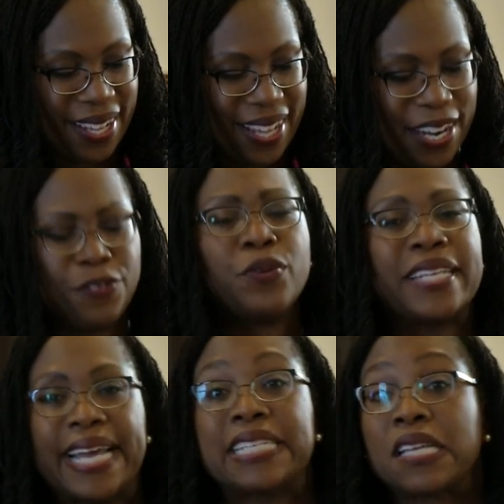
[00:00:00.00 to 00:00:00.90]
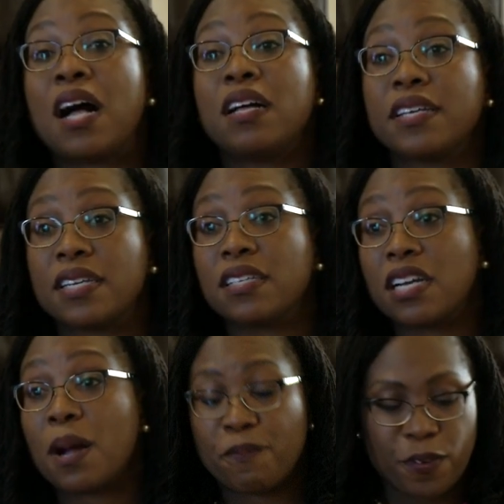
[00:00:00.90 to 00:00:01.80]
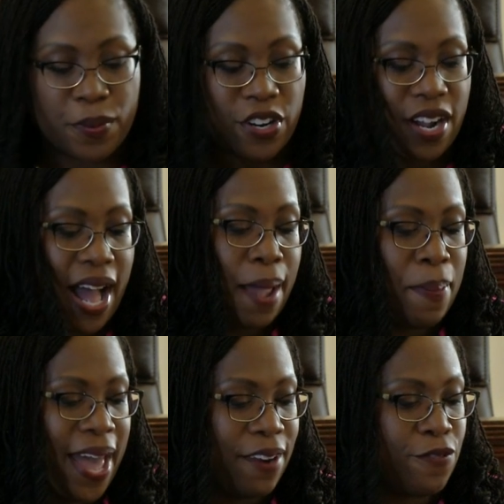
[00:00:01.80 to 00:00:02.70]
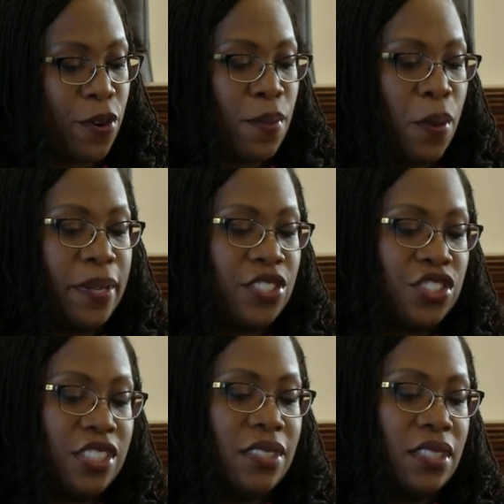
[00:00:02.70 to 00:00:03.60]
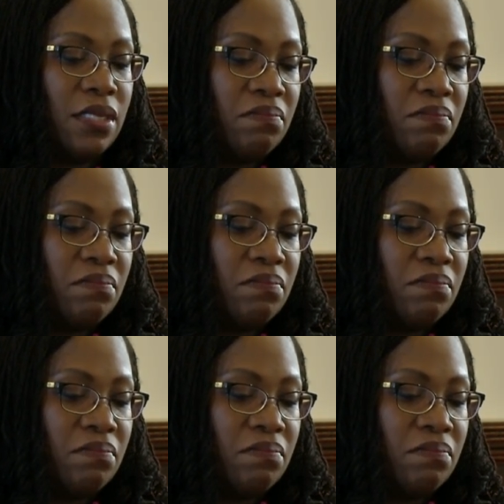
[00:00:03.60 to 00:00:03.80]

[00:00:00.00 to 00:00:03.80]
And if you could get Talia to look up from her iPad for a moment, she